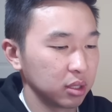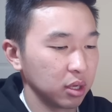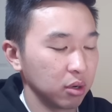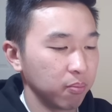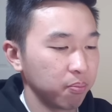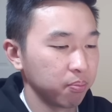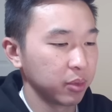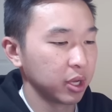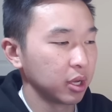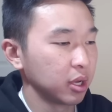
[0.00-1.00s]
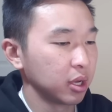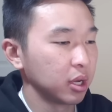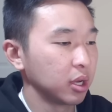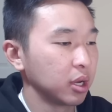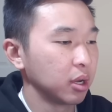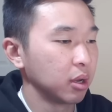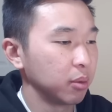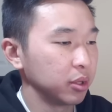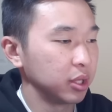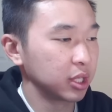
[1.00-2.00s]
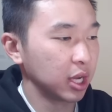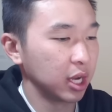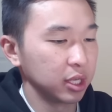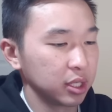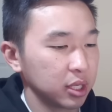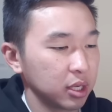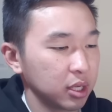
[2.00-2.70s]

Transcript: So, put these guys